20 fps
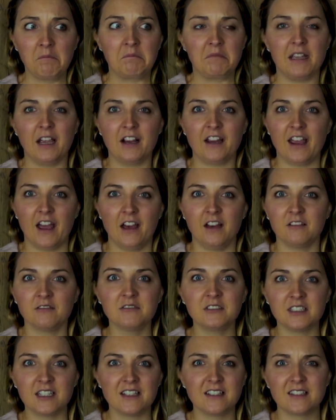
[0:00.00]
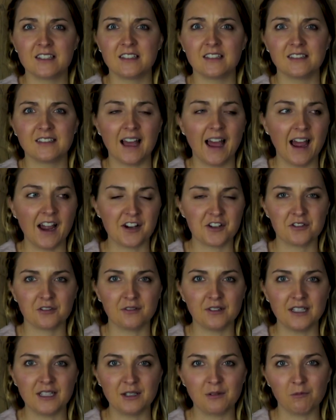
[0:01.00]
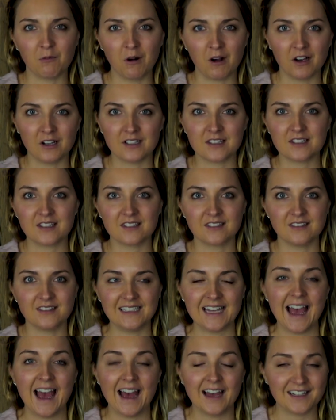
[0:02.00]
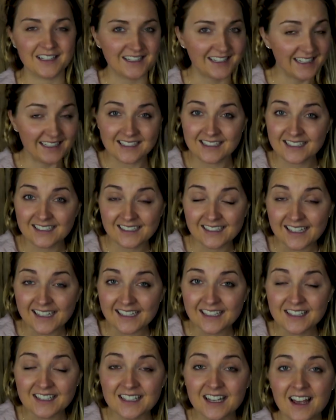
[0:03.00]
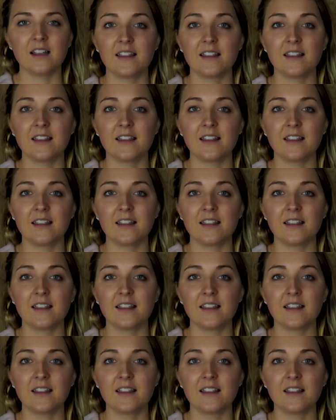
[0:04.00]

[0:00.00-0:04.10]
the account isn't actually what the ad says it is,